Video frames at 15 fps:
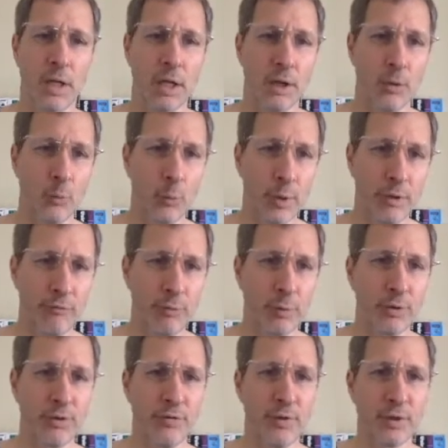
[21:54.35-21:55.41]
Reverse
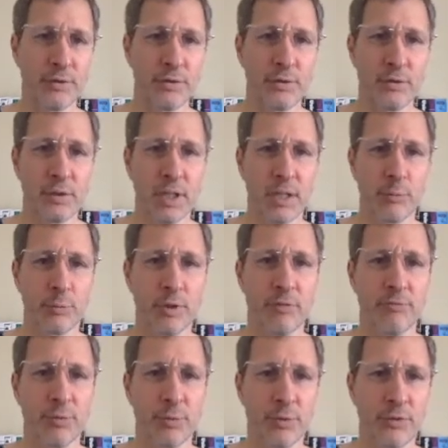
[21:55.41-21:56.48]
function can
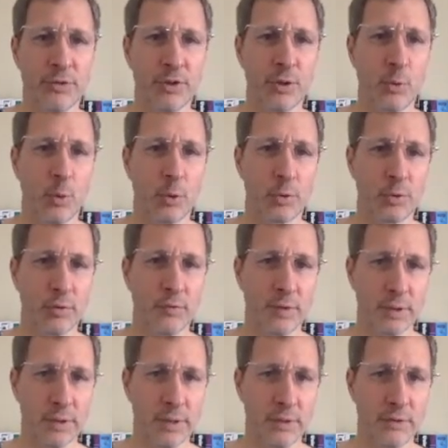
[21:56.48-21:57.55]
reverse the order of a
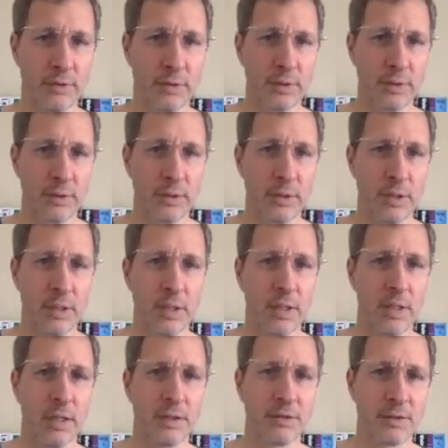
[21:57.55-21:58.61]
list.
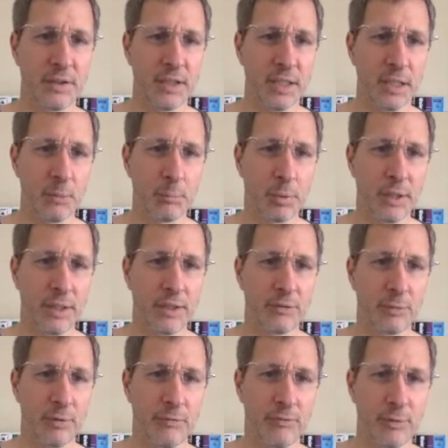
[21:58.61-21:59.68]
It's an in-place
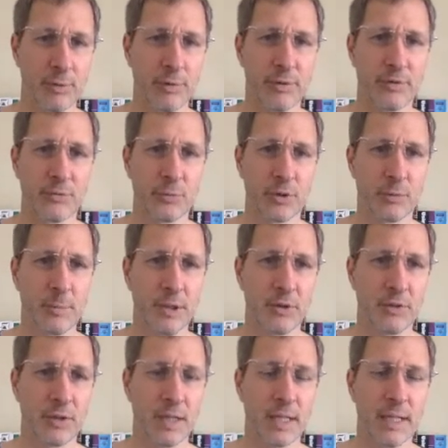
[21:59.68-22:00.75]
reverse, which means
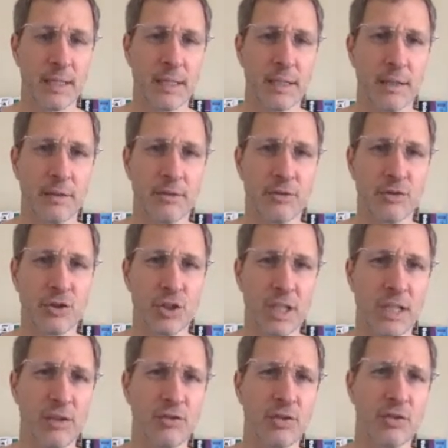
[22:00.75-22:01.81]
that it
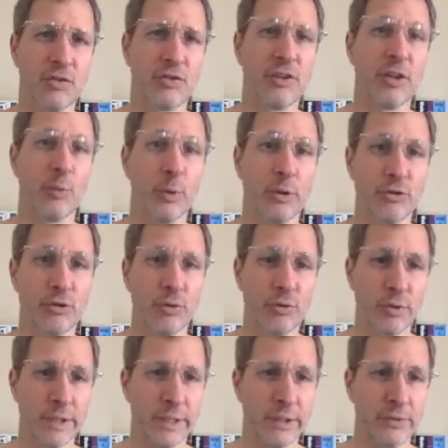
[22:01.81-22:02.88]
changes the original
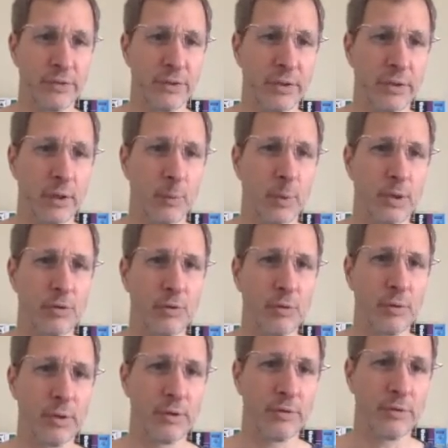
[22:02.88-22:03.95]
list. The original list is